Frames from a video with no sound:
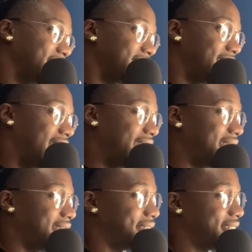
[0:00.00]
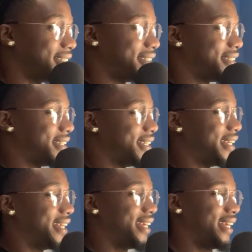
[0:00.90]
like
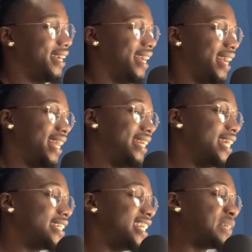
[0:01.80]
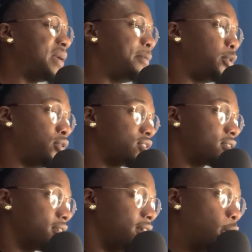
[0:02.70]
indigenous peoples
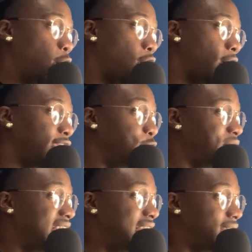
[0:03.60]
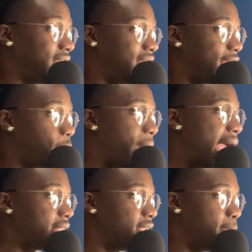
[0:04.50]
are uniquely
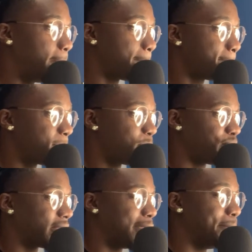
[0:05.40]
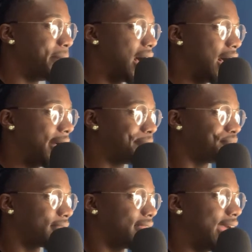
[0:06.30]
impacted by
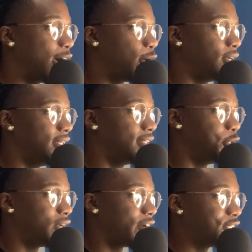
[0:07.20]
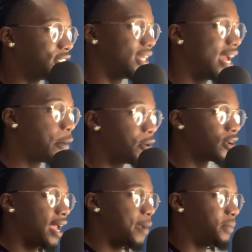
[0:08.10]
not only the university that I work
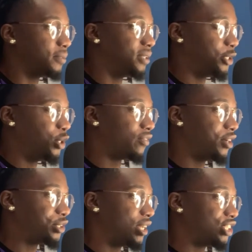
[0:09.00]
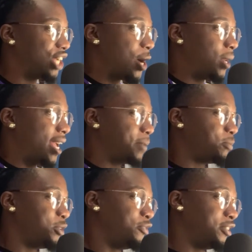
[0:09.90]
at, but the university that y'all at.
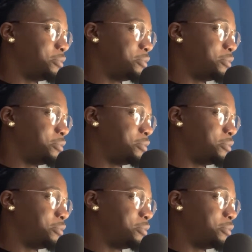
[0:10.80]
You feel